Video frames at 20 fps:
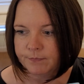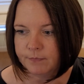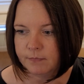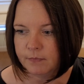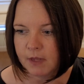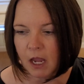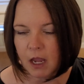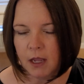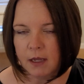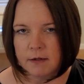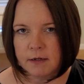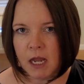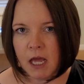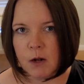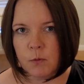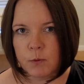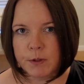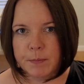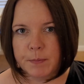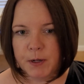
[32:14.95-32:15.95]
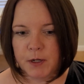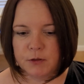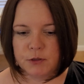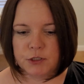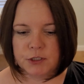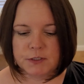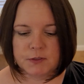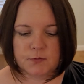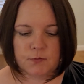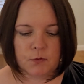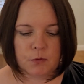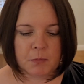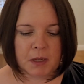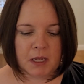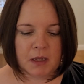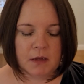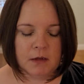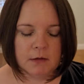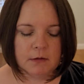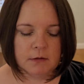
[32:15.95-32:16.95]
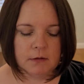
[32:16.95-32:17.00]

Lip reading: not a repurchase for me.